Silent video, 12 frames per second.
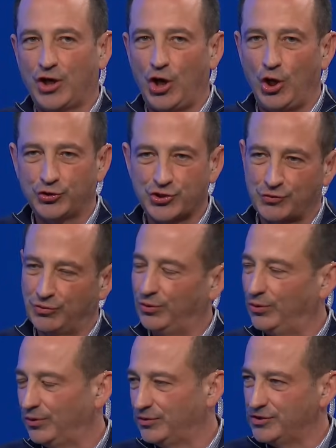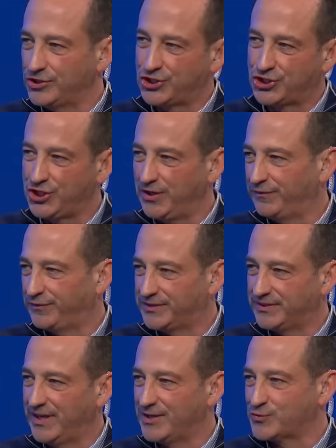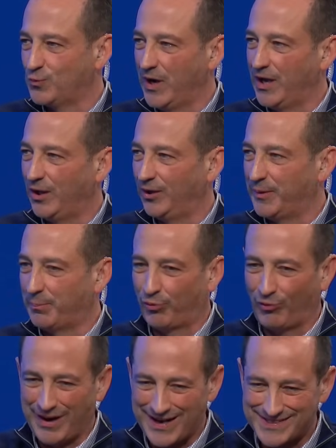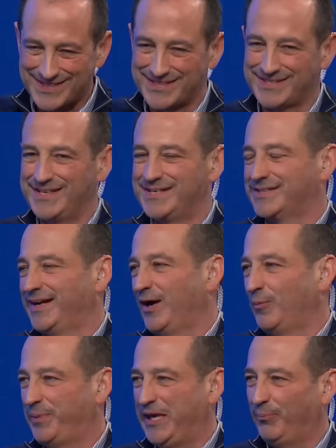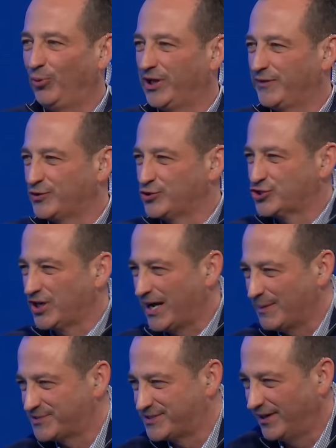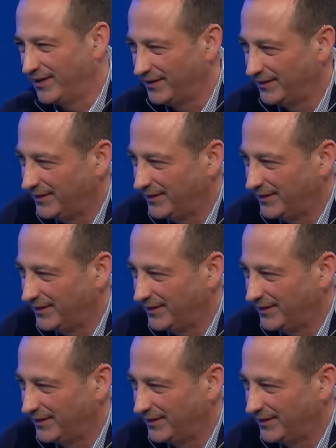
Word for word: cultural shift as well and processes and how people get their jobs done.